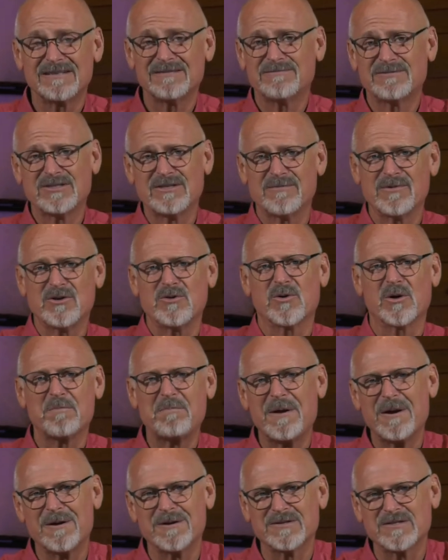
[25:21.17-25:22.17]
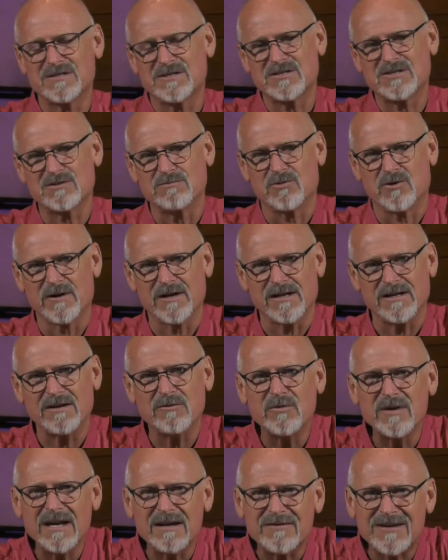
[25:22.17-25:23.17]
Some of you are parents this morning,
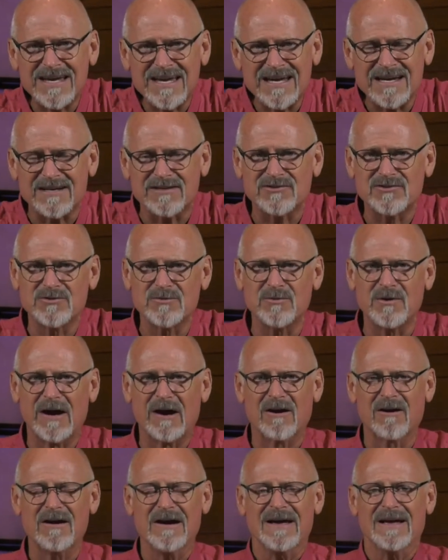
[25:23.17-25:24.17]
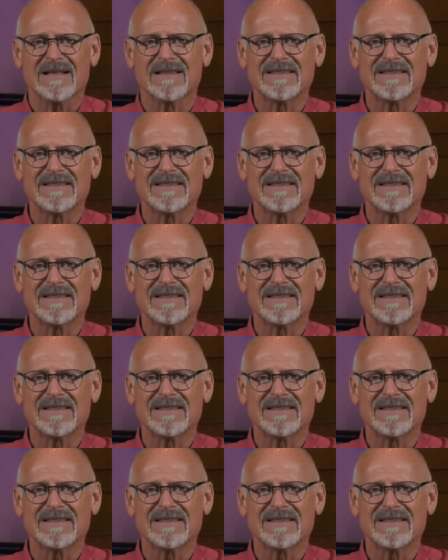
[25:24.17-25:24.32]
and we have kids who are,